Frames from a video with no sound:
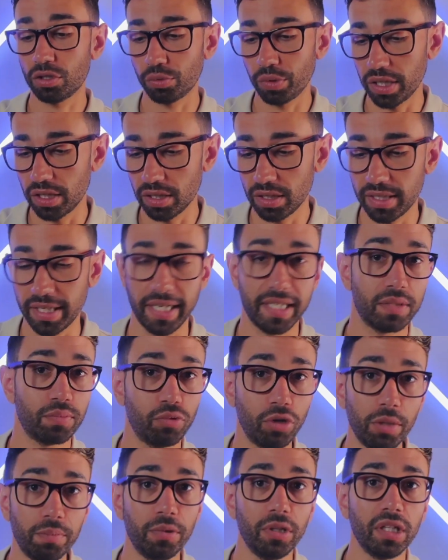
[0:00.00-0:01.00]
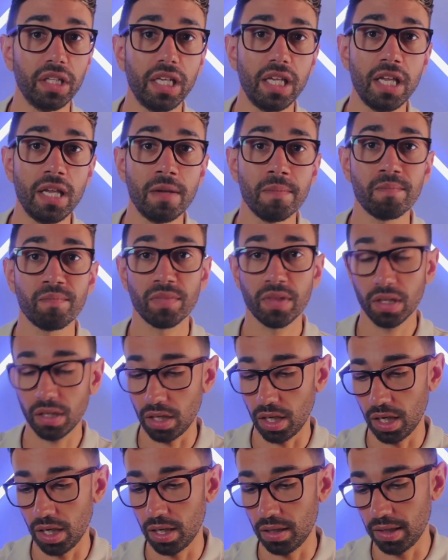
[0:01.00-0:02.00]
read the text properly.
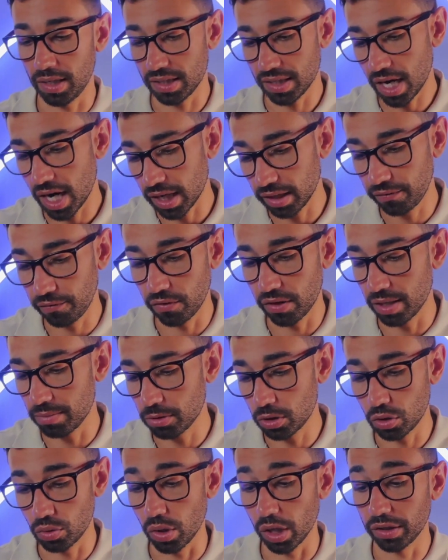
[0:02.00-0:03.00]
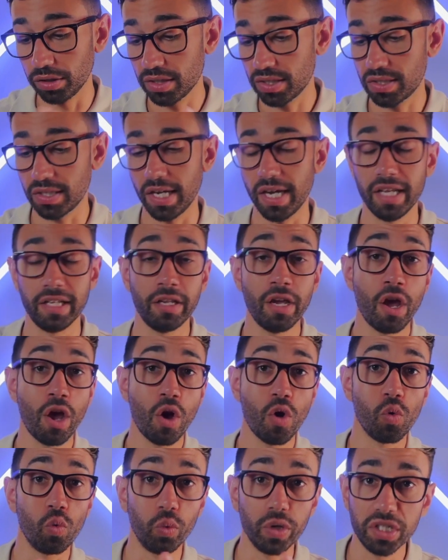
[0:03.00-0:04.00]
Uh, it's hard for them to understand
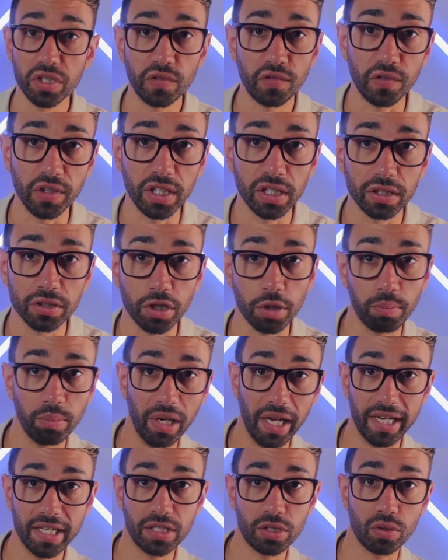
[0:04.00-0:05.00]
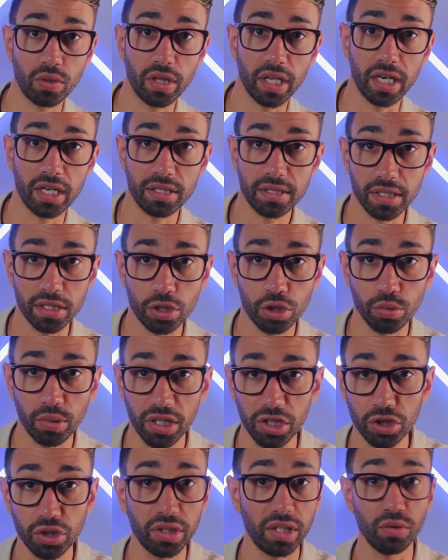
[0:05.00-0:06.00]
which field applies to their
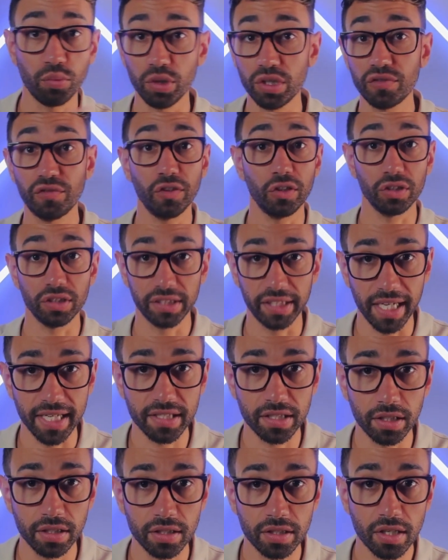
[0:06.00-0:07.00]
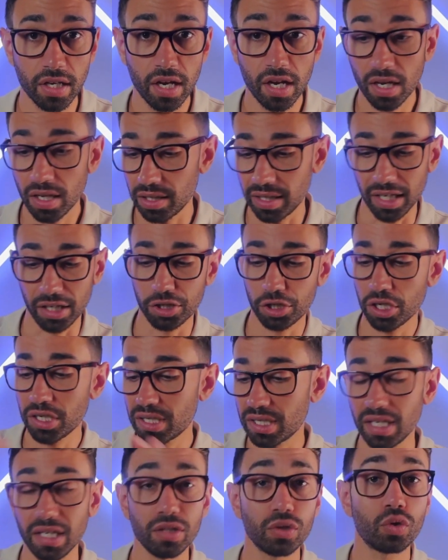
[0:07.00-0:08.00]
situation and which field doesn't. They're just
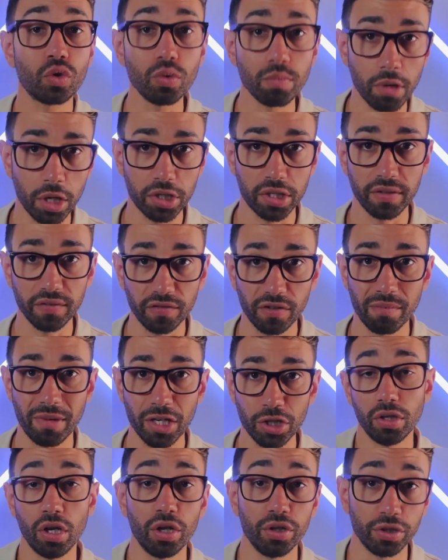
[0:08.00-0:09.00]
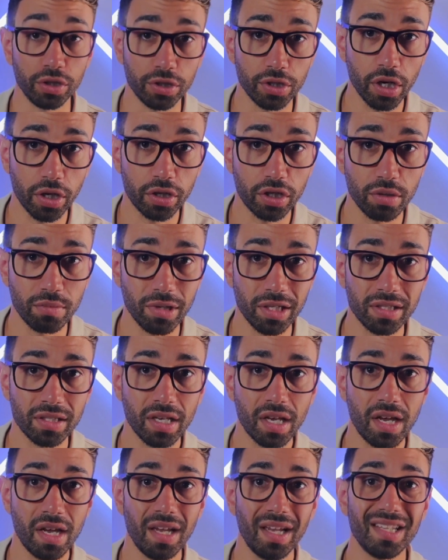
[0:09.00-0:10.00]
seeing too much information on the document.
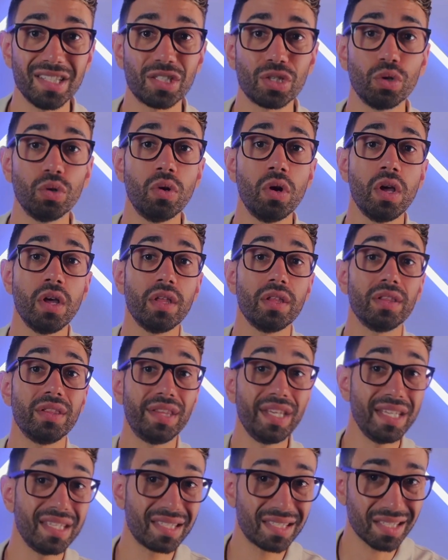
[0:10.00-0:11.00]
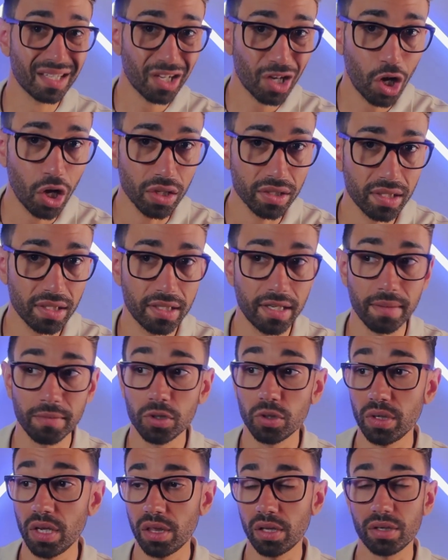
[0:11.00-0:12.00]
And so this causes them
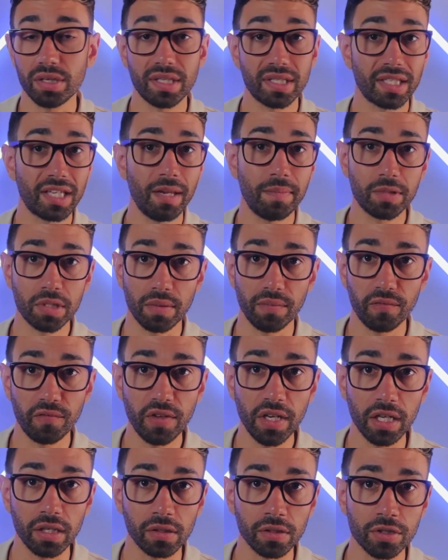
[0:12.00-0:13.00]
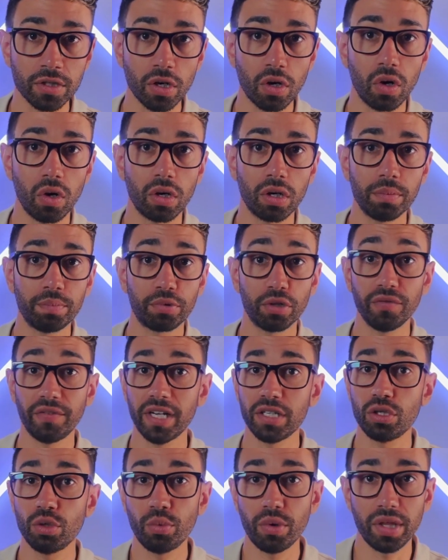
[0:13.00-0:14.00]
to either skip some fields or
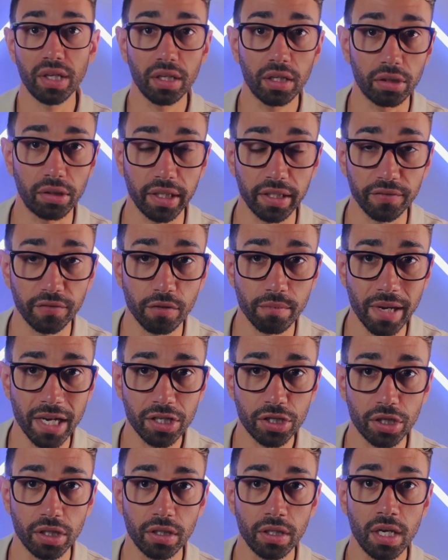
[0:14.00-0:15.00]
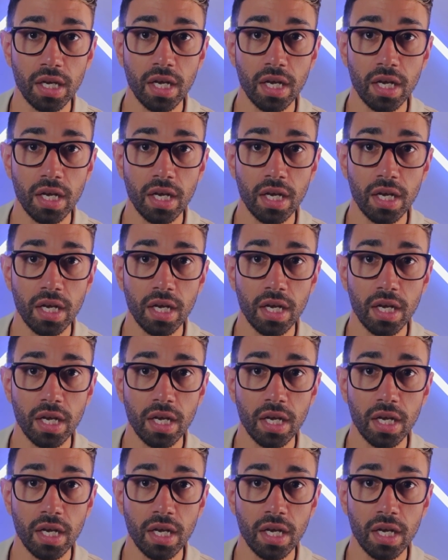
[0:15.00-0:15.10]
provide you with incorrect information,